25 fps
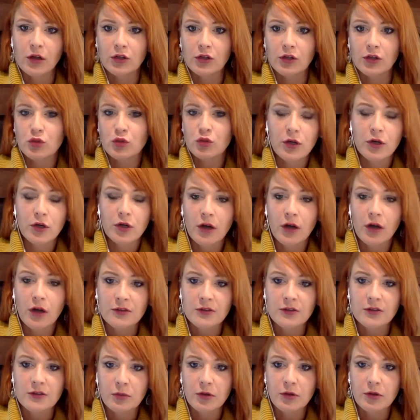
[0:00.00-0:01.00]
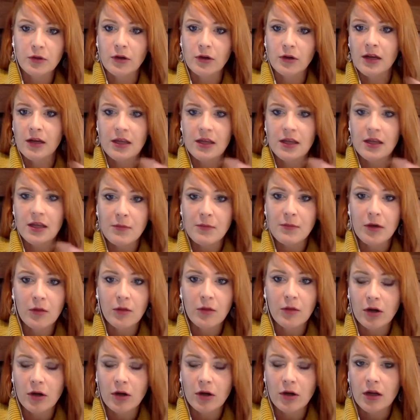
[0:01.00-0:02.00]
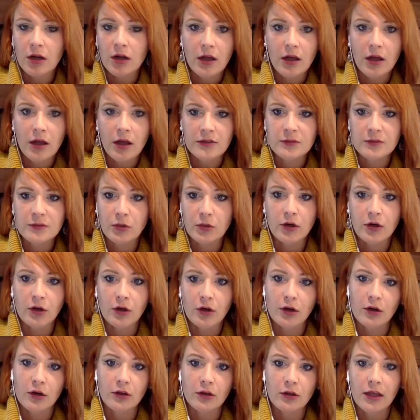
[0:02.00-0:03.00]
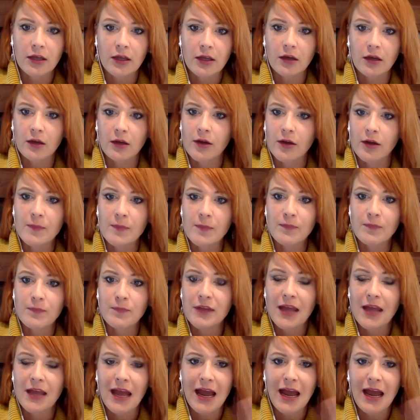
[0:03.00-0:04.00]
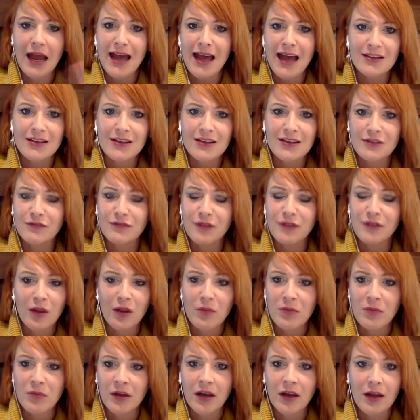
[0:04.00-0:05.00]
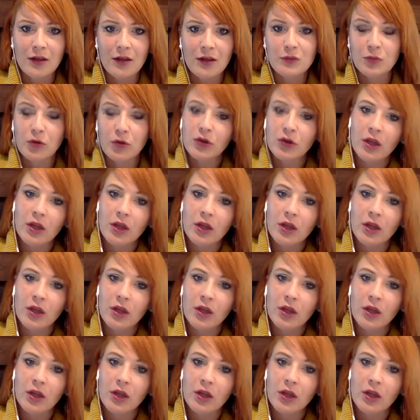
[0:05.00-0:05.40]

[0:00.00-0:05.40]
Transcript: a Twitter expert, an email marketing expert, like a ad development expert.